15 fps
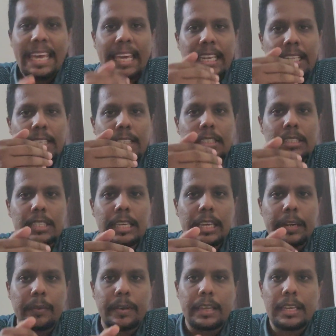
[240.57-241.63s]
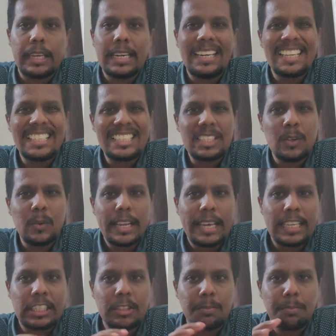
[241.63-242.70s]
in the theory, it does not
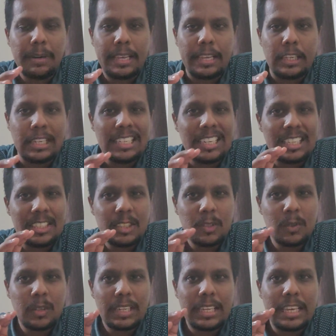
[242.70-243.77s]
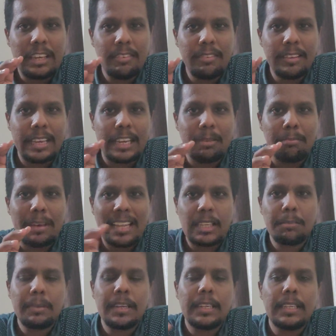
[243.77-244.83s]
explain, it does not give any
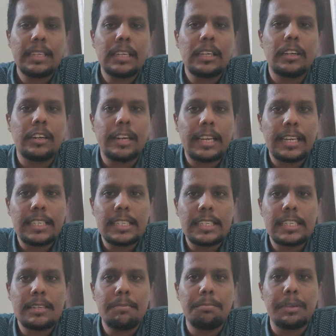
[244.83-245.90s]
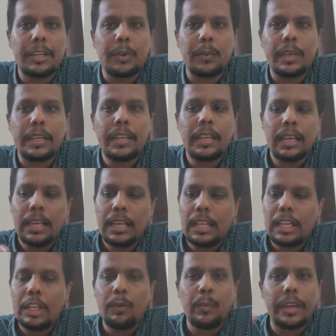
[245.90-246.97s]
mathematical relationship between
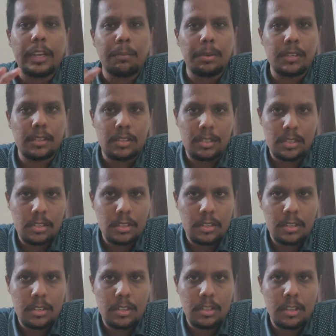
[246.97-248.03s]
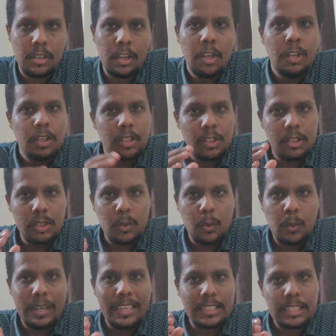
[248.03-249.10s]
the variables.
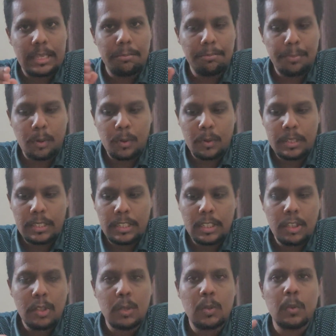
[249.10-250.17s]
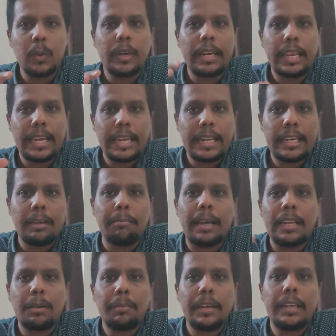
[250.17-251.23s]
So it is important to create a
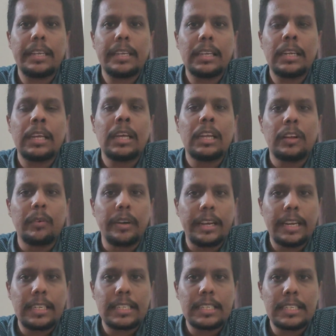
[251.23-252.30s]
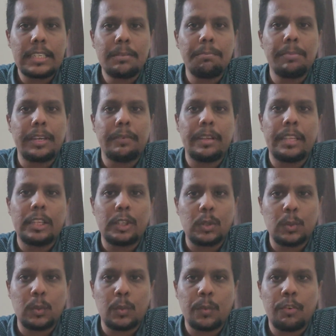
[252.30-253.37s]
mathematical relationship between the
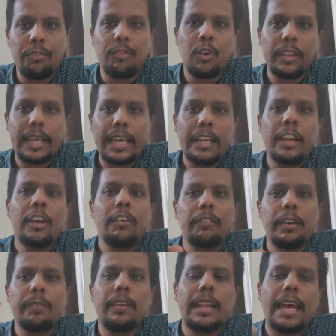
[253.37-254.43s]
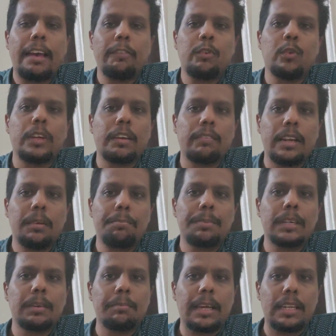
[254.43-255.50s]
two. For that, we will have to develop
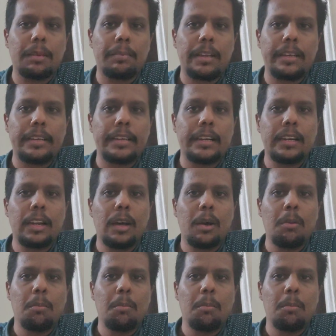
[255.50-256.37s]
a mathematical